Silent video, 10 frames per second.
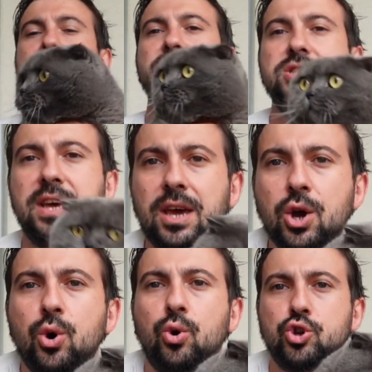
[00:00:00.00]
Friends, the
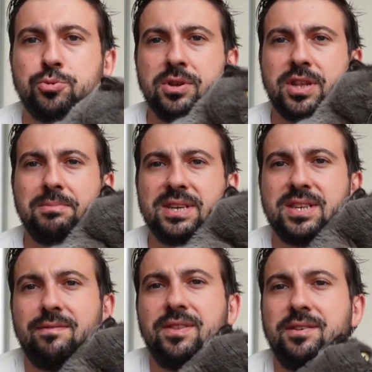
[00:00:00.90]
expenses for Osman are
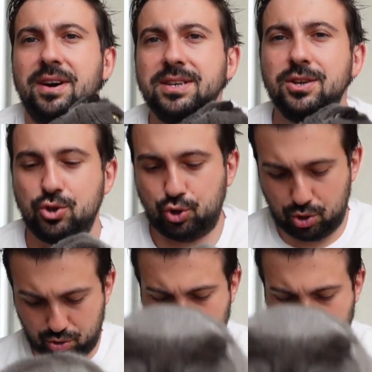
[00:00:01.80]
also included in the video.